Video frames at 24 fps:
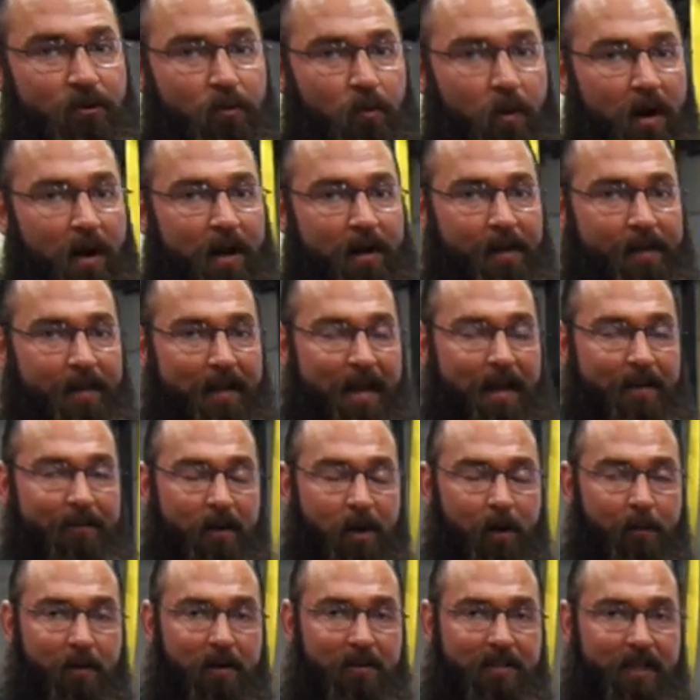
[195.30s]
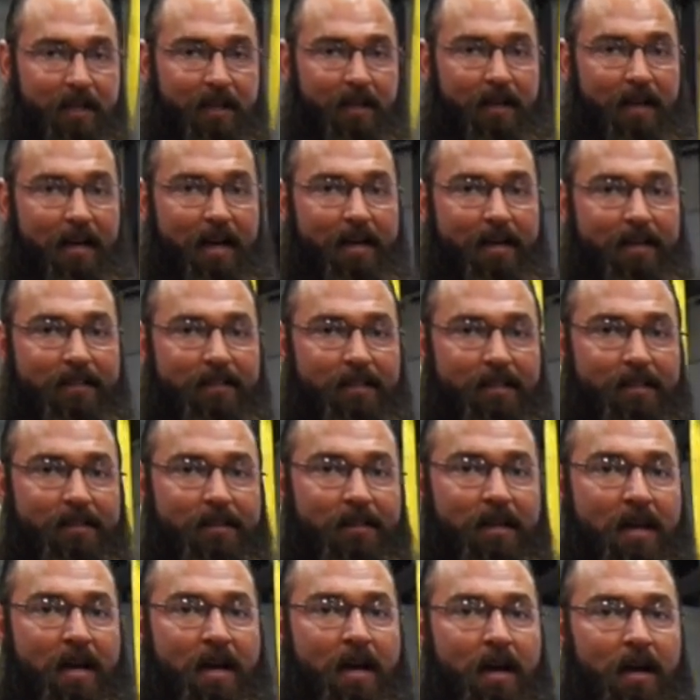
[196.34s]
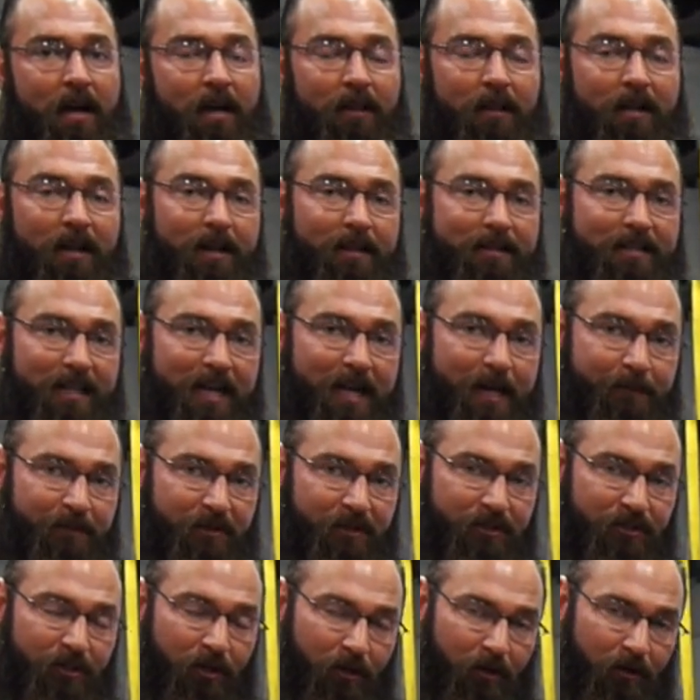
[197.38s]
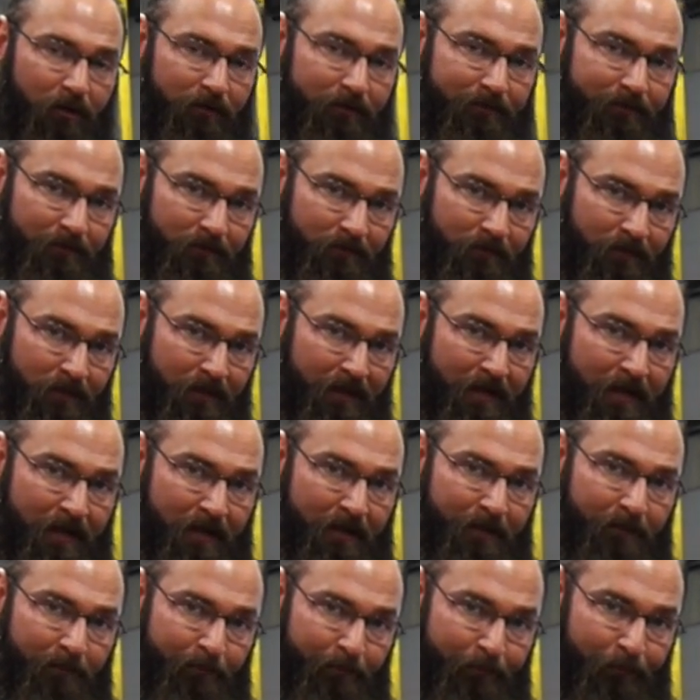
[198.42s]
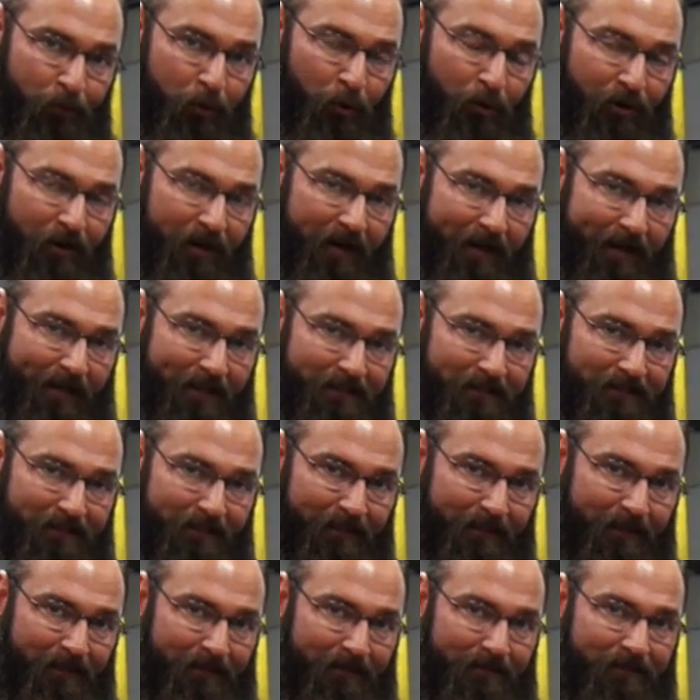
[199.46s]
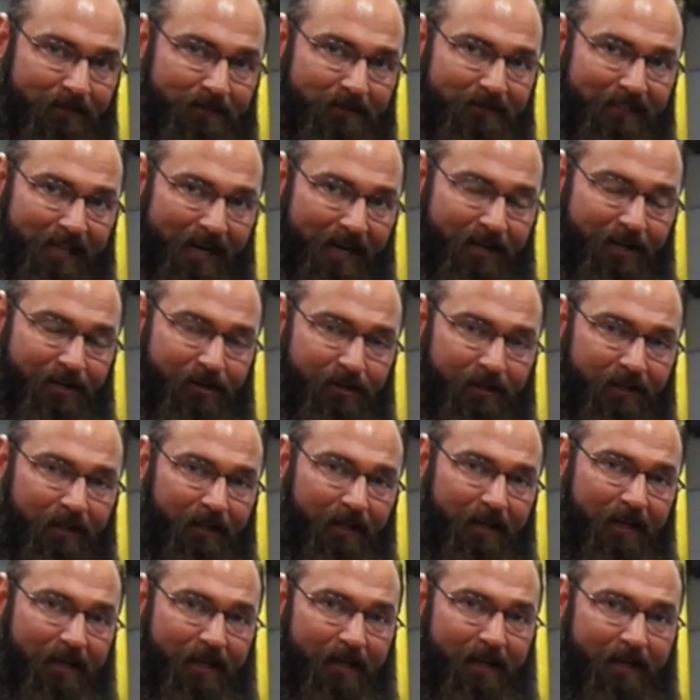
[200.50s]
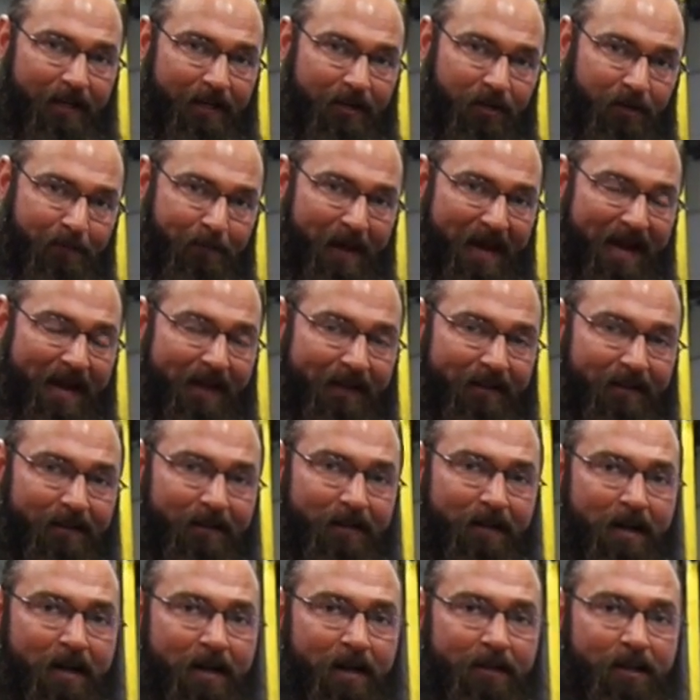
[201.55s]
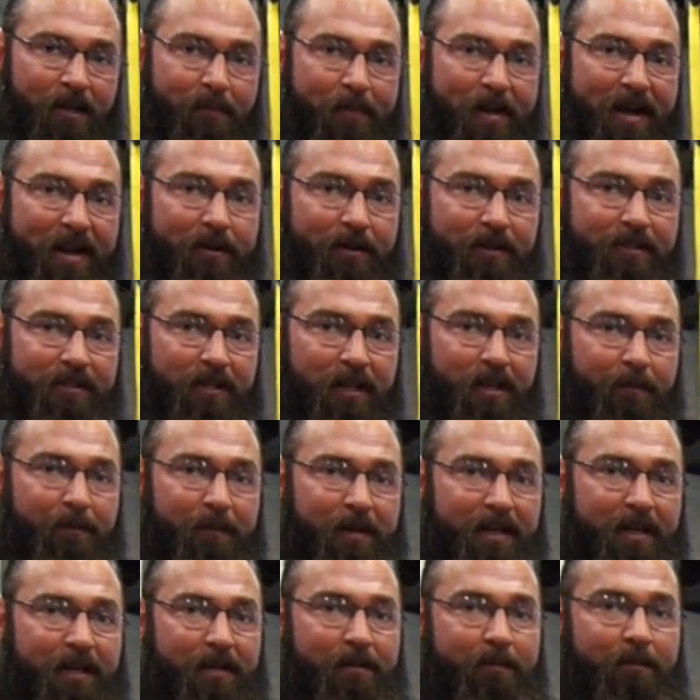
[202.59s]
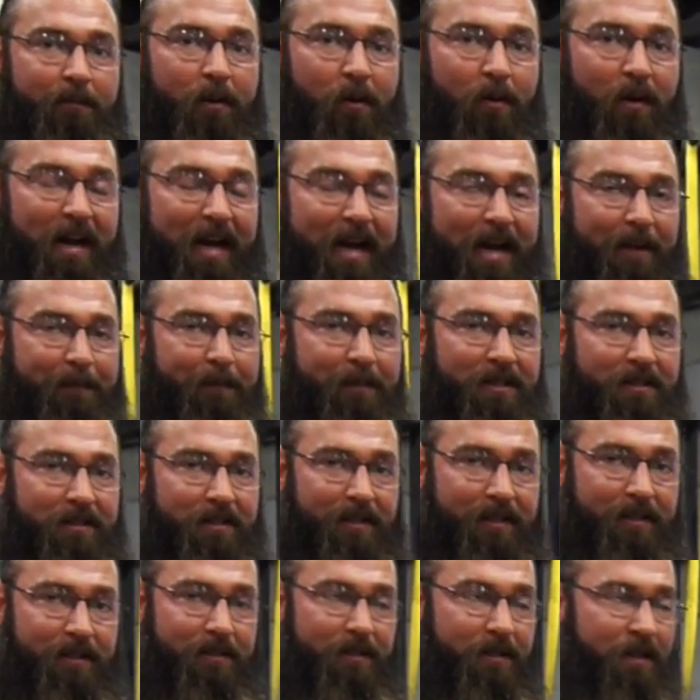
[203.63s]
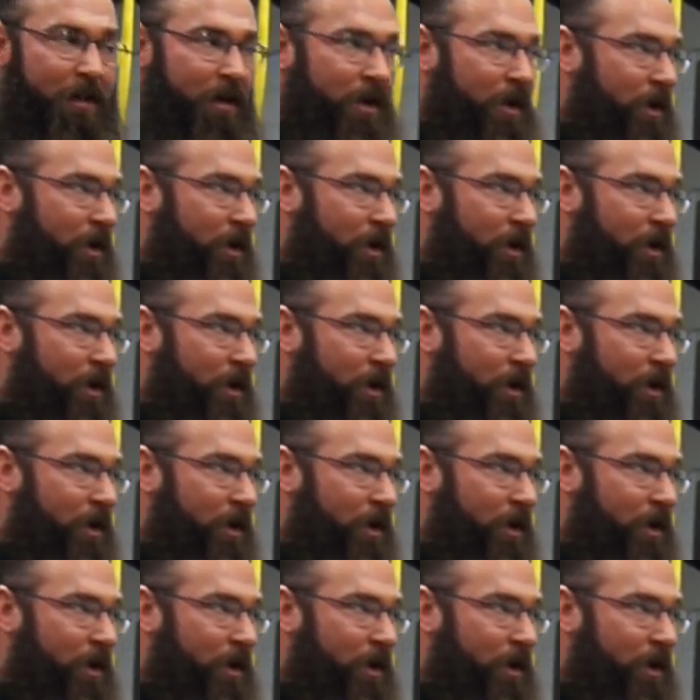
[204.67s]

squatting and they have elbow tendonitis is a lot of times they're taught, pull your hands in, tighter you can get in your back, the better it's going to be. But what happens is